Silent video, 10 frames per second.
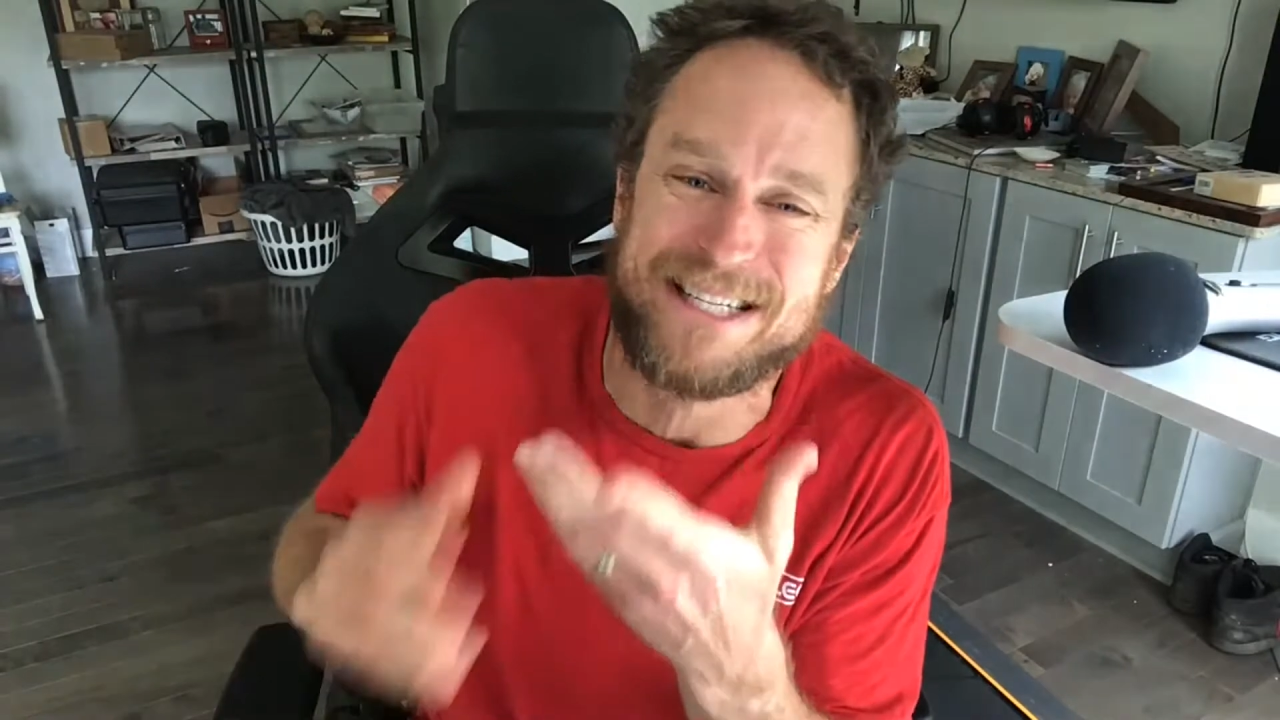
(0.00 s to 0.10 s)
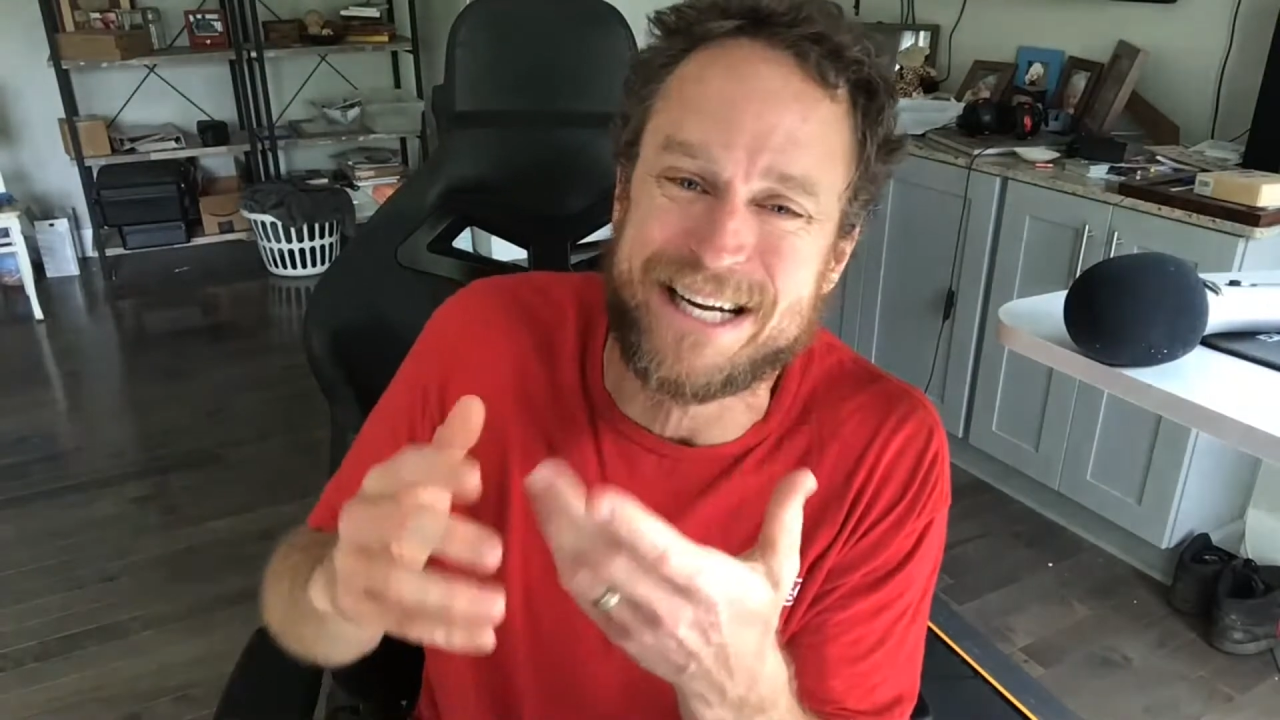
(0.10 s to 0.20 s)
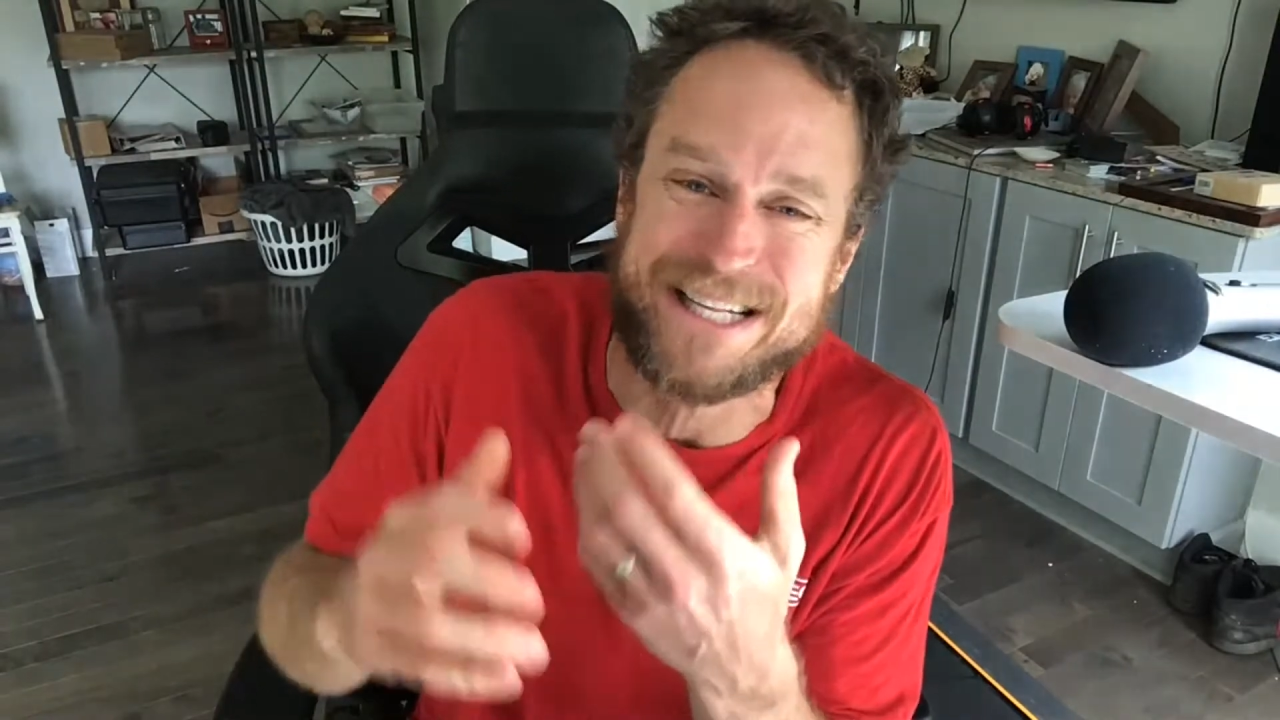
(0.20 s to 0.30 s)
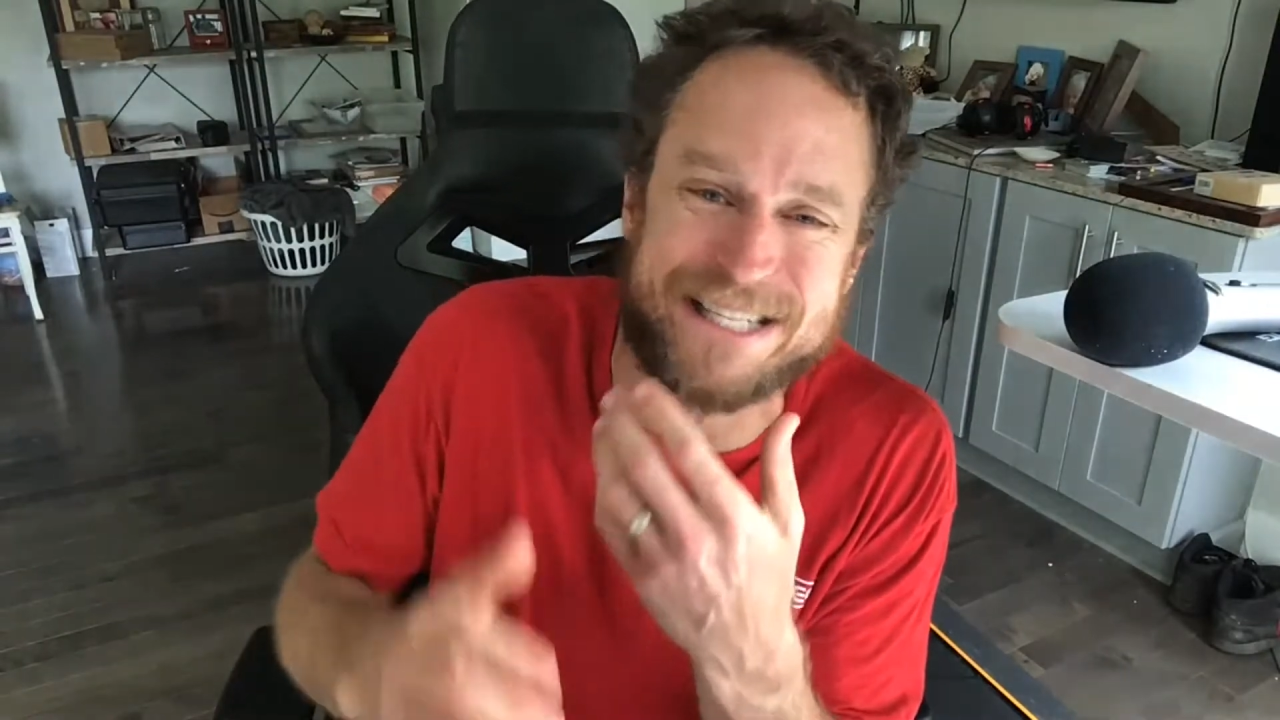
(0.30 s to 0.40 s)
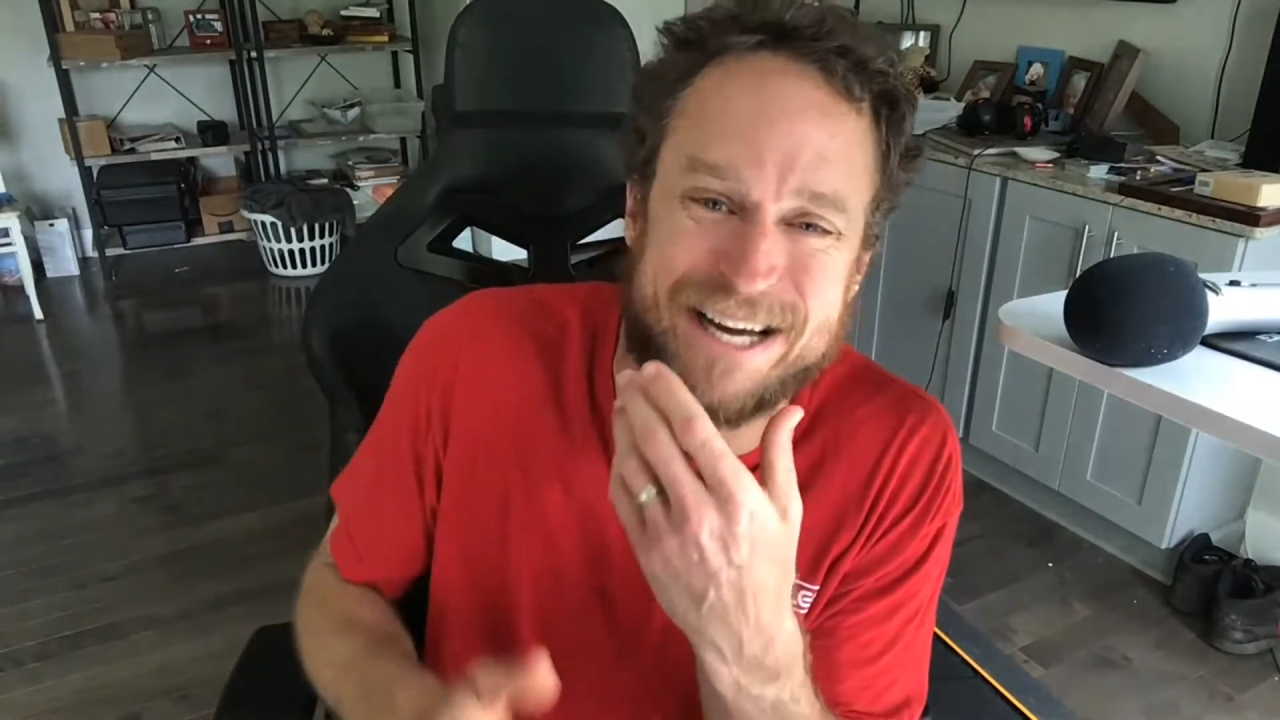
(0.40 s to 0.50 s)

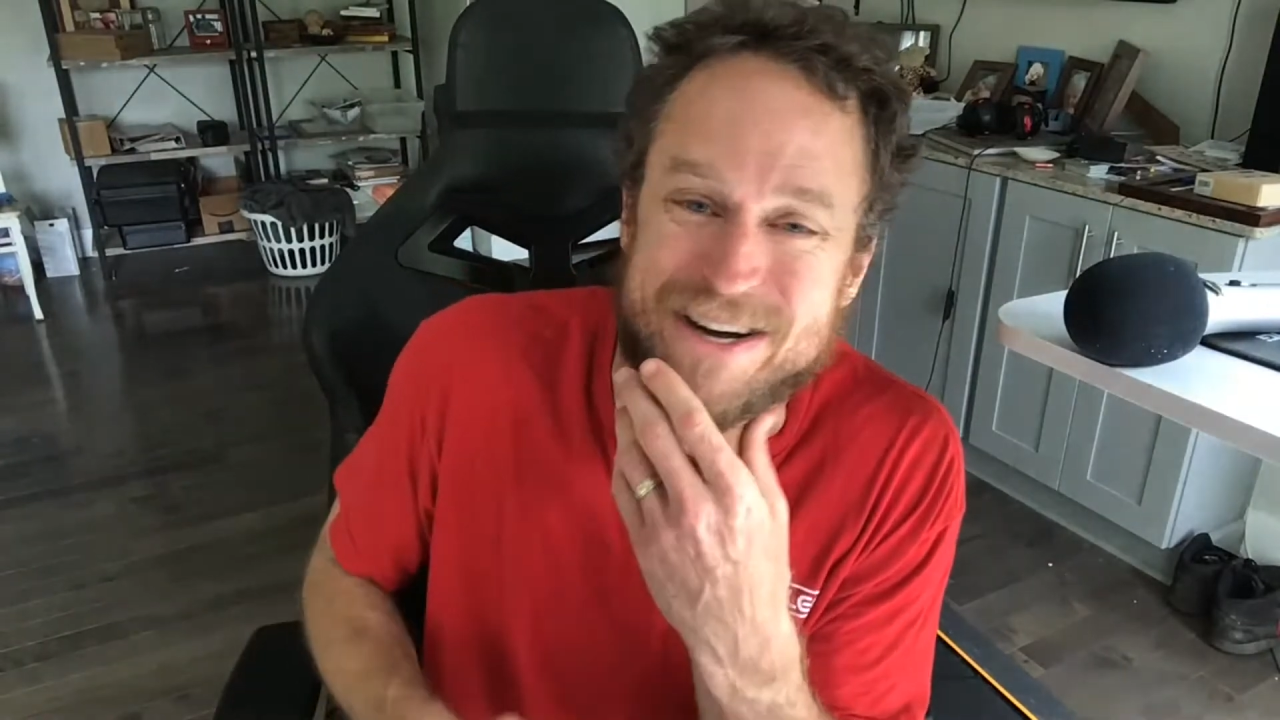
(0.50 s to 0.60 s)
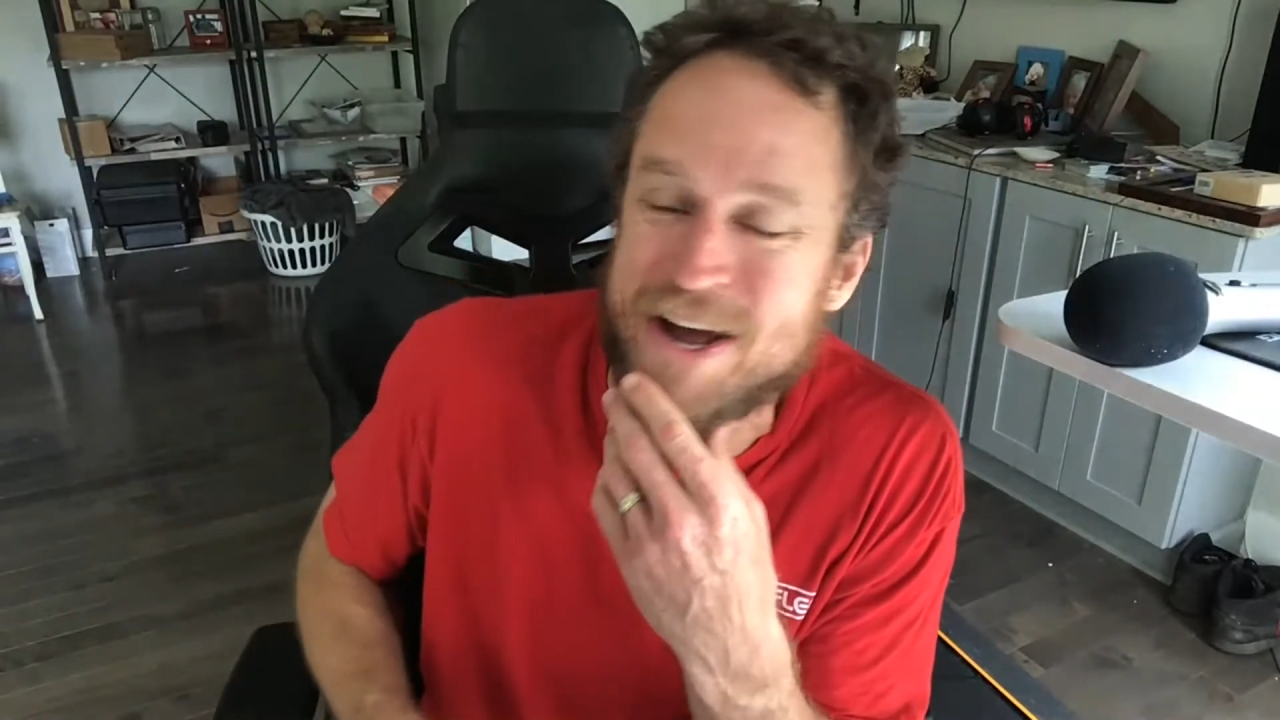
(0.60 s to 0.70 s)
Check this out.